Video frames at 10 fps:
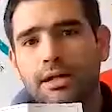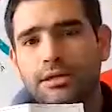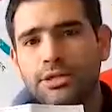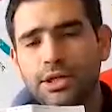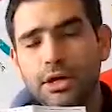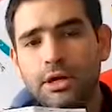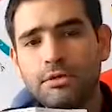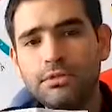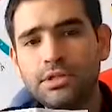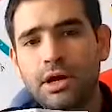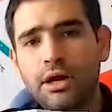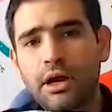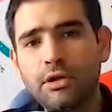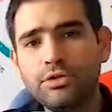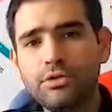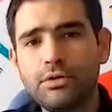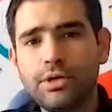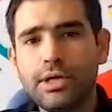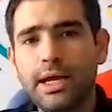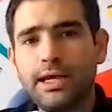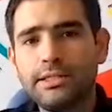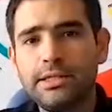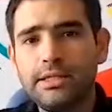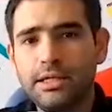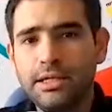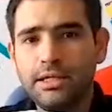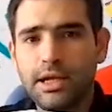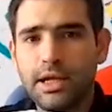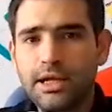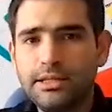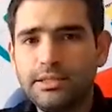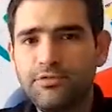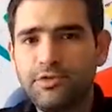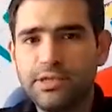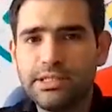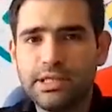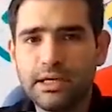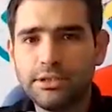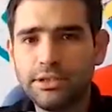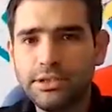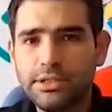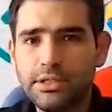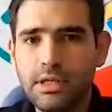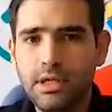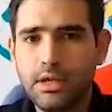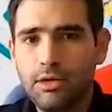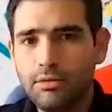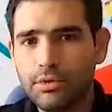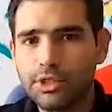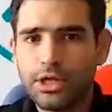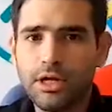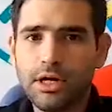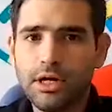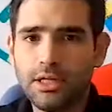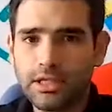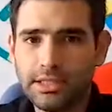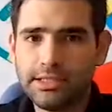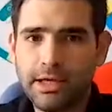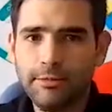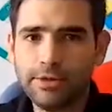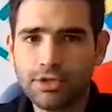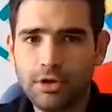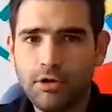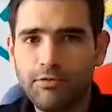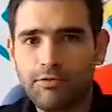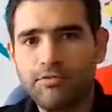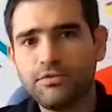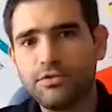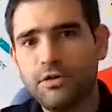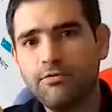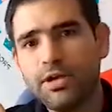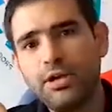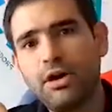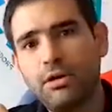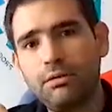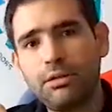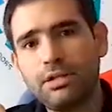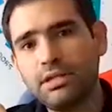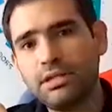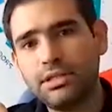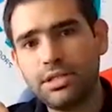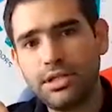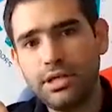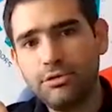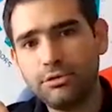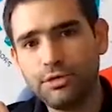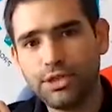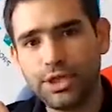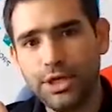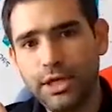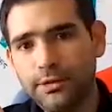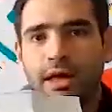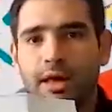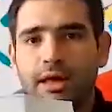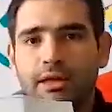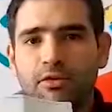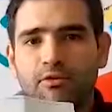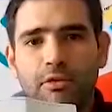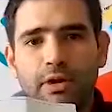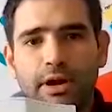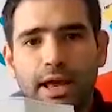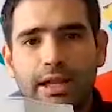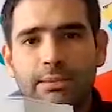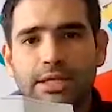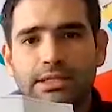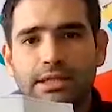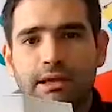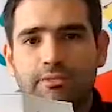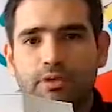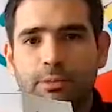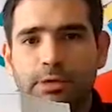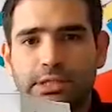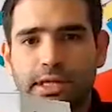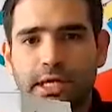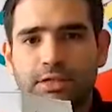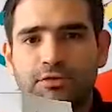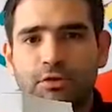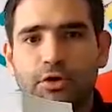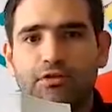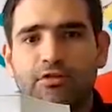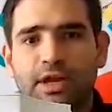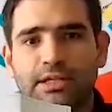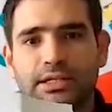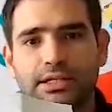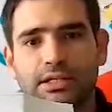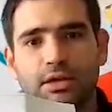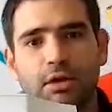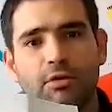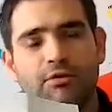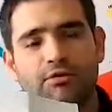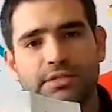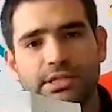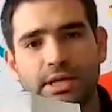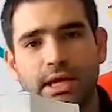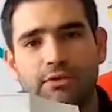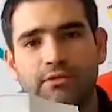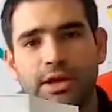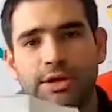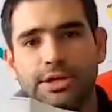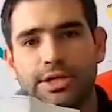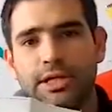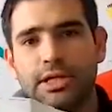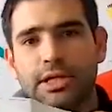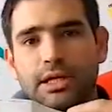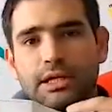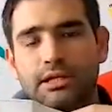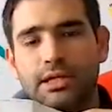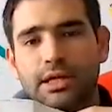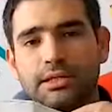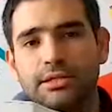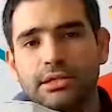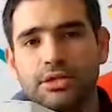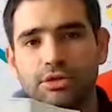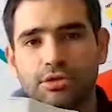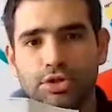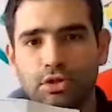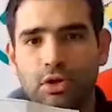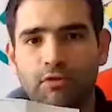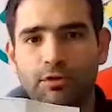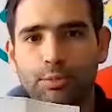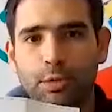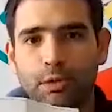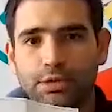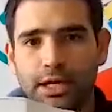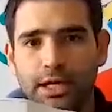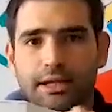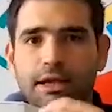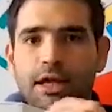the circles are also organized in 8 different sectors, which are the steps of something called the hero's journey, and the 4 elements that represent 4 phases of state of energy in the execution of a project: